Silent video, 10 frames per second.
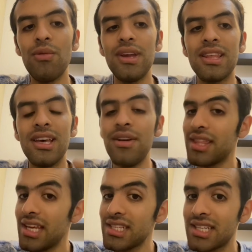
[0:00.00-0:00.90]
with
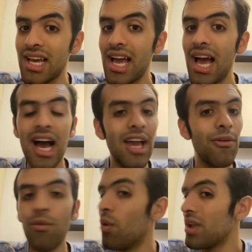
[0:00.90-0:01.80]
Heritage, I
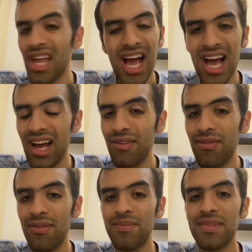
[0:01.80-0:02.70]
won't have
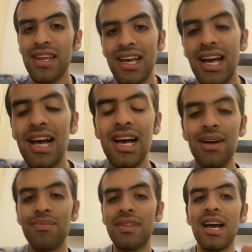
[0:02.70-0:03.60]

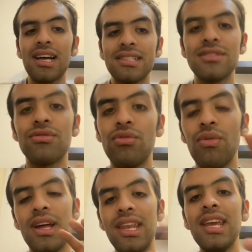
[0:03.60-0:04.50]
access
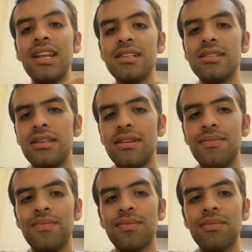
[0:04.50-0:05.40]
to an Ignis,
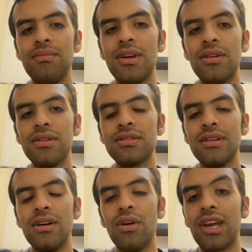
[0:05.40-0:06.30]
because
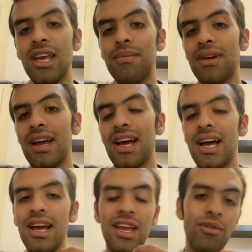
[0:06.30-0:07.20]
Ohim
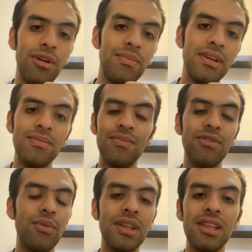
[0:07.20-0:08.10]

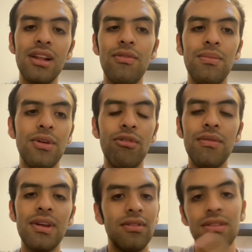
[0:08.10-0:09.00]
equipping Durendal from the
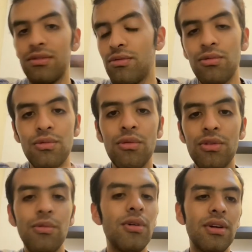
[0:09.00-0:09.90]
graveyard
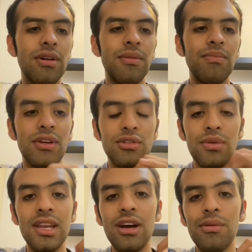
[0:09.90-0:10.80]
won't work, because
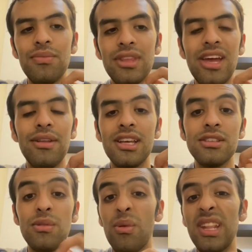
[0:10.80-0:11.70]
right now
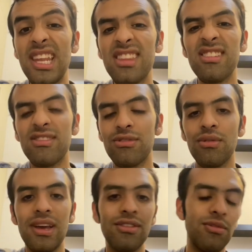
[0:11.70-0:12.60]
Heritage need
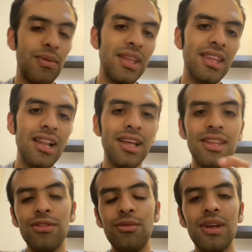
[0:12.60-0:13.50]
to get Durendal and
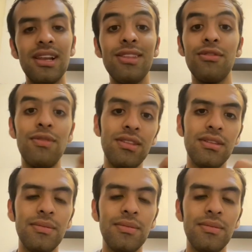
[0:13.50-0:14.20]
then Durendal into Flint.